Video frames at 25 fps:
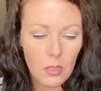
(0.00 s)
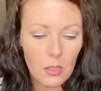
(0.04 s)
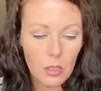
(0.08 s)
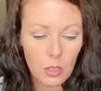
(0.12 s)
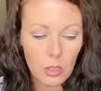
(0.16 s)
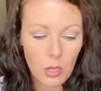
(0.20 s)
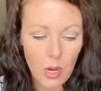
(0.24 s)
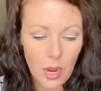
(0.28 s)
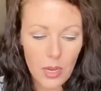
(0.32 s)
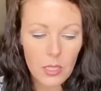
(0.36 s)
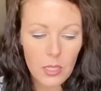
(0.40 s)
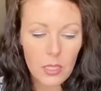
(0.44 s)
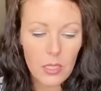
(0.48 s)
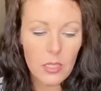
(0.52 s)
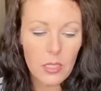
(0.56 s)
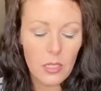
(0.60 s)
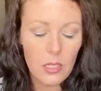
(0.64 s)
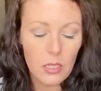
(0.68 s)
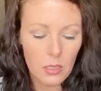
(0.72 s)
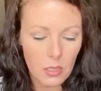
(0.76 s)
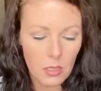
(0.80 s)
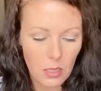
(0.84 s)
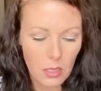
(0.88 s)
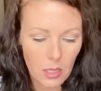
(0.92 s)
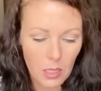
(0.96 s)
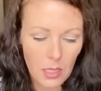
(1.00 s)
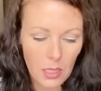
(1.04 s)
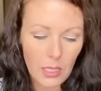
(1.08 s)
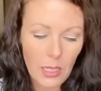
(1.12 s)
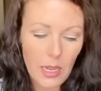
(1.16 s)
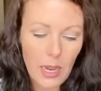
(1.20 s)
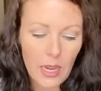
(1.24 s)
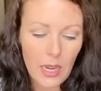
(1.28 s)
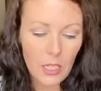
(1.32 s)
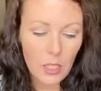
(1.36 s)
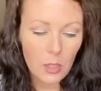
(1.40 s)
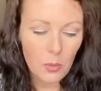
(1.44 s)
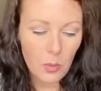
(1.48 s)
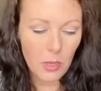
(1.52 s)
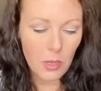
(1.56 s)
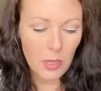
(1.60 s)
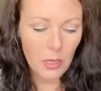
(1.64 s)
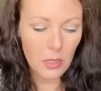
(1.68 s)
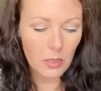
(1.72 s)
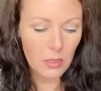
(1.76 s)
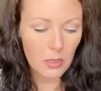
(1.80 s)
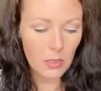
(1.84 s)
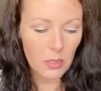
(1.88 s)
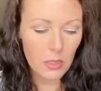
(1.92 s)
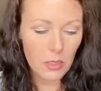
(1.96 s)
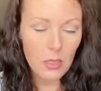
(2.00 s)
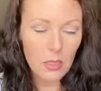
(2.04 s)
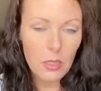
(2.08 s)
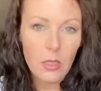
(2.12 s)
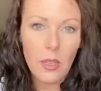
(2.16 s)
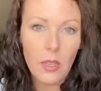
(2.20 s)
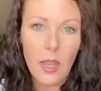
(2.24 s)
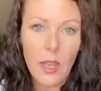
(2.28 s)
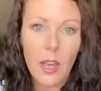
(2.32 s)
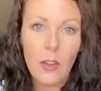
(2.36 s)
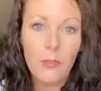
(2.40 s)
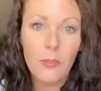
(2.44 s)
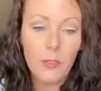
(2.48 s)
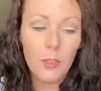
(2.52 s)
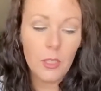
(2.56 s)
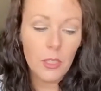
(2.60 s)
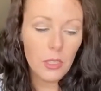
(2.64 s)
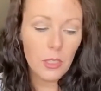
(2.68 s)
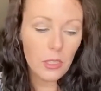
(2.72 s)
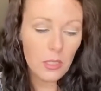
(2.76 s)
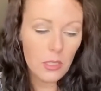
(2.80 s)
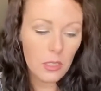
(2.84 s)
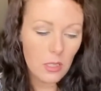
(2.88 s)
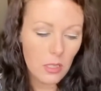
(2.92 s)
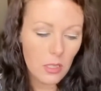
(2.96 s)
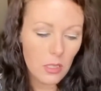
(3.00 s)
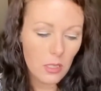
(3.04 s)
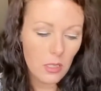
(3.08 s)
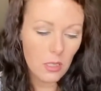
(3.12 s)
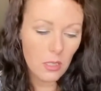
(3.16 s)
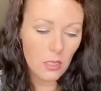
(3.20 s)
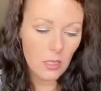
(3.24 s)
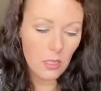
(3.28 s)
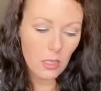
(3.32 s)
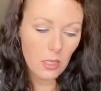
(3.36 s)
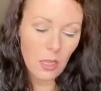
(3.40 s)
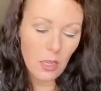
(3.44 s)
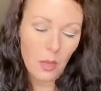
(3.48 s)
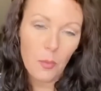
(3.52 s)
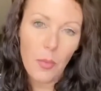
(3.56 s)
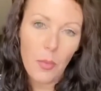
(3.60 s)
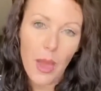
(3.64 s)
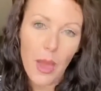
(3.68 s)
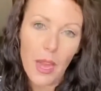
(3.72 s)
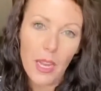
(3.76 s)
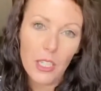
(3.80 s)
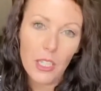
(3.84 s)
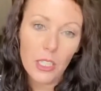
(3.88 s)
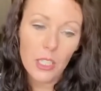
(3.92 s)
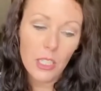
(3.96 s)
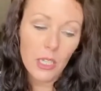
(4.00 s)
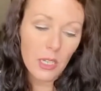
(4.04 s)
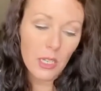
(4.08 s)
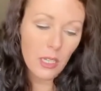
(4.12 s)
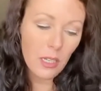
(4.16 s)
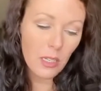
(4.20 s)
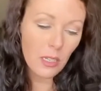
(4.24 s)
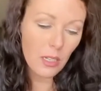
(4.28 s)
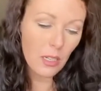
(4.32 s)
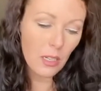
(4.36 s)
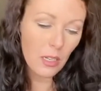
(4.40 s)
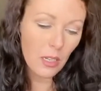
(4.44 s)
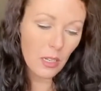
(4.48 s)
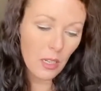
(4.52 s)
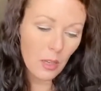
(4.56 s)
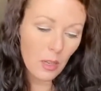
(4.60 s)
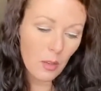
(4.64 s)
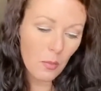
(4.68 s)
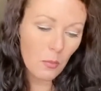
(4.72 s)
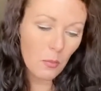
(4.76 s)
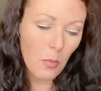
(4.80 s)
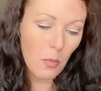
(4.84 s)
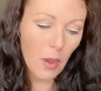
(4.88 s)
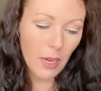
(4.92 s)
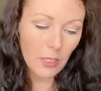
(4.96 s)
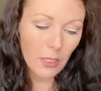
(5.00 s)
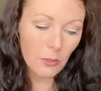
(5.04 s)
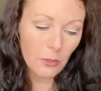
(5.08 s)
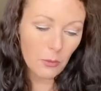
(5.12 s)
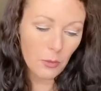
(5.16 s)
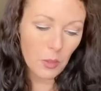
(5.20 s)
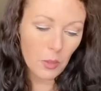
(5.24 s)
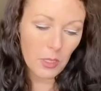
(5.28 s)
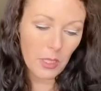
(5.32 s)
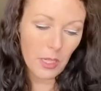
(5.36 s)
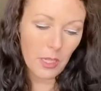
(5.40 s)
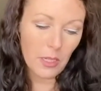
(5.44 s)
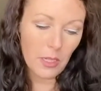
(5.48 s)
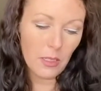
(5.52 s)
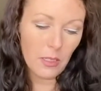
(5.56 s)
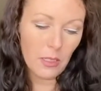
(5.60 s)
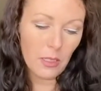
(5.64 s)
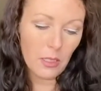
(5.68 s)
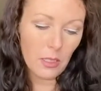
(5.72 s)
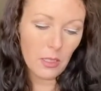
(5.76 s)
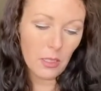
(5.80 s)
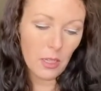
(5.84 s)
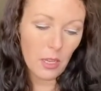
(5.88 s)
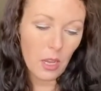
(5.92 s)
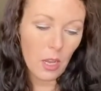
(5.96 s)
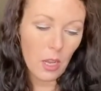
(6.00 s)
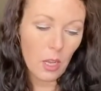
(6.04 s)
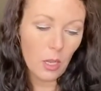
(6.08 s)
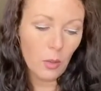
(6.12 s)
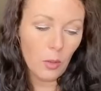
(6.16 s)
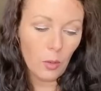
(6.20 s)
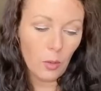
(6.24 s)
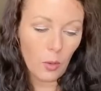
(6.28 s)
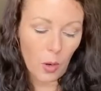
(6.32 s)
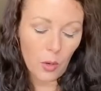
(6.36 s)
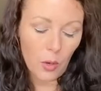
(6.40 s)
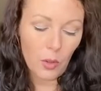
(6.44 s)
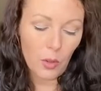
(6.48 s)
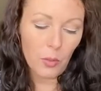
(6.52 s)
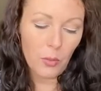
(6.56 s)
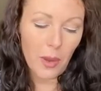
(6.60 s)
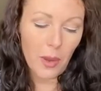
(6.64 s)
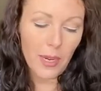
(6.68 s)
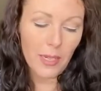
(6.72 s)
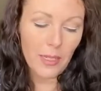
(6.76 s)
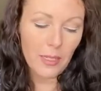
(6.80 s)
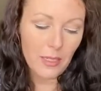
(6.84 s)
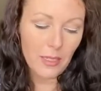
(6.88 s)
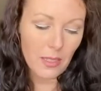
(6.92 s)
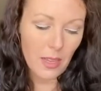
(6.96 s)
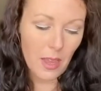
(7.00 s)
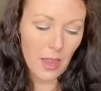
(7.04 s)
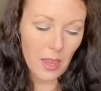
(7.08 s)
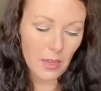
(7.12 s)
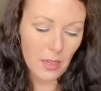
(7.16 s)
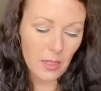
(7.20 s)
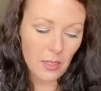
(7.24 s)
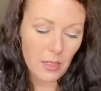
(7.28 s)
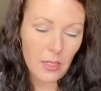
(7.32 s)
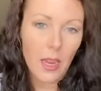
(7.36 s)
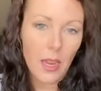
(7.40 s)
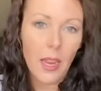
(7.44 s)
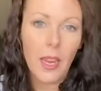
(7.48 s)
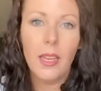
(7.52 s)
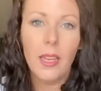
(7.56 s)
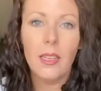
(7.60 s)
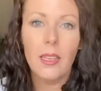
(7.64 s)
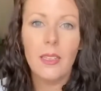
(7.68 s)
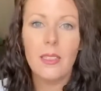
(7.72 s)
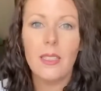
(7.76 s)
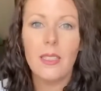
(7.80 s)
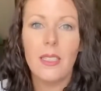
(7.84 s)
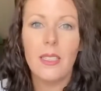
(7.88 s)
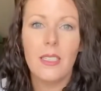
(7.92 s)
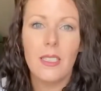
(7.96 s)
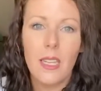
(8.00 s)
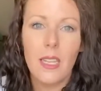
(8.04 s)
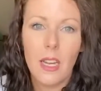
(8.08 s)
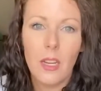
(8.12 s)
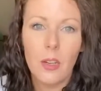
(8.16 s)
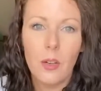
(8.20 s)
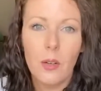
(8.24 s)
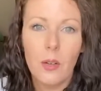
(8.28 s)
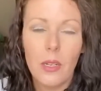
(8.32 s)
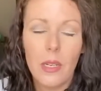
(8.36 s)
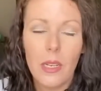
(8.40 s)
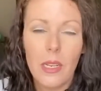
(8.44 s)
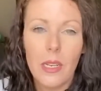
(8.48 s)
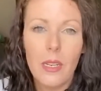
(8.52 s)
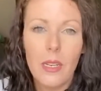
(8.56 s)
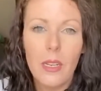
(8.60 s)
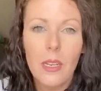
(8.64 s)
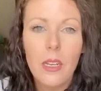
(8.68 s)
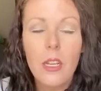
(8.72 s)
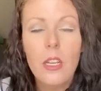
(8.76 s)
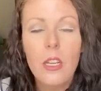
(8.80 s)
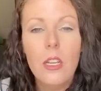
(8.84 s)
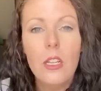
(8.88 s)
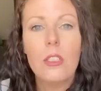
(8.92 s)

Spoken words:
trust, engagement, effort, compassion, mindfulness, growth mindset, and integrity.